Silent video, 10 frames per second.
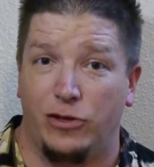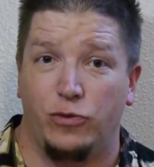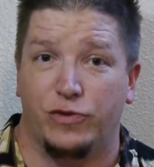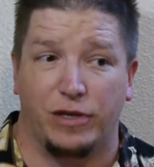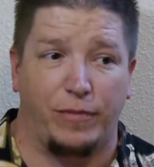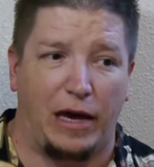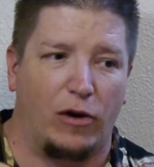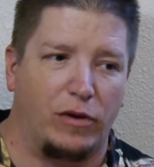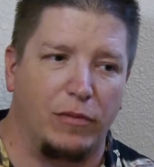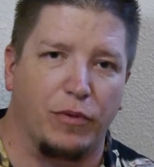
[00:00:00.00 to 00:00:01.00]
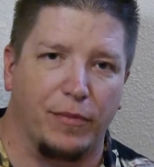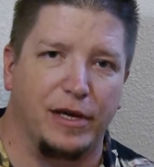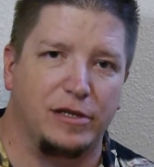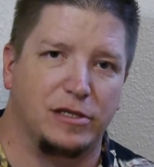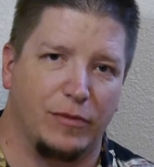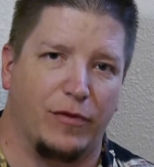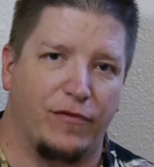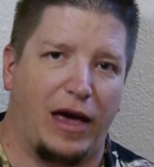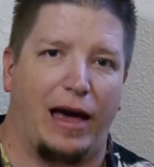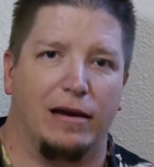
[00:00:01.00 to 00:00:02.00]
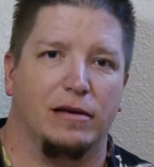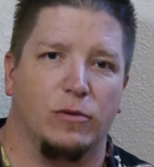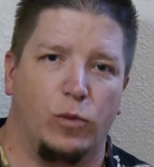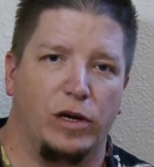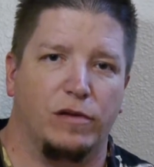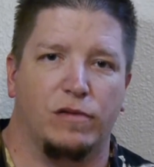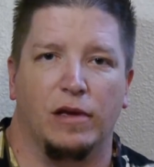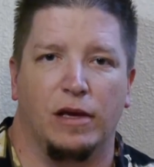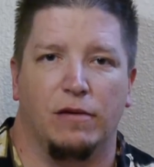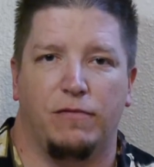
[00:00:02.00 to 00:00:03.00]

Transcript: you somehow implement some of that with